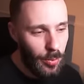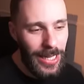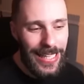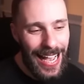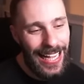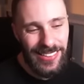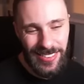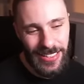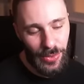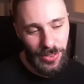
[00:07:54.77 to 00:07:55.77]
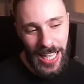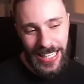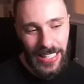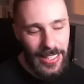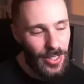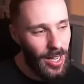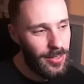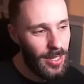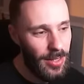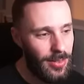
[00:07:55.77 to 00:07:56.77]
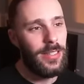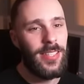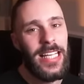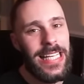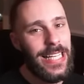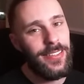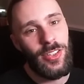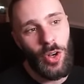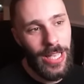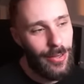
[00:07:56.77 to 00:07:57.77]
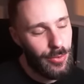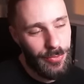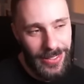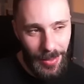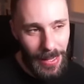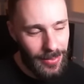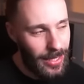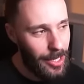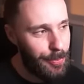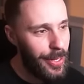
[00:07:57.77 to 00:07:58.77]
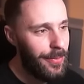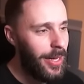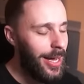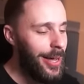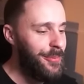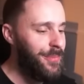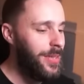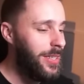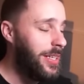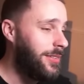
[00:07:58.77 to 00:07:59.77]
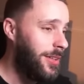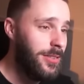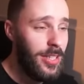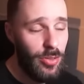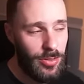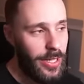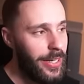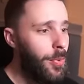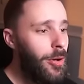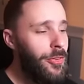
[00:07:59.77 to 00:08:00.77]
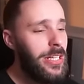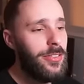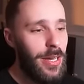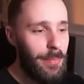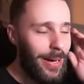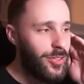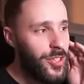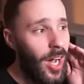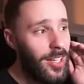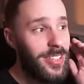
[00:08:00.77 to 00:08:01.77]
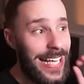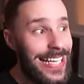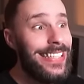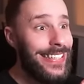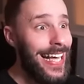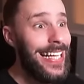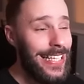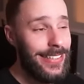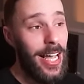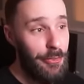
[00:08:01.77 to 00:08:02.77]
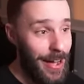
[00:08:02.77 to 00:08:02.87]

when I can still technically Giant Tusk and take Easy easily knock out some things like Baxcalibur. Um, it's it's interesting. But one thing Chien-Pao does is deck itself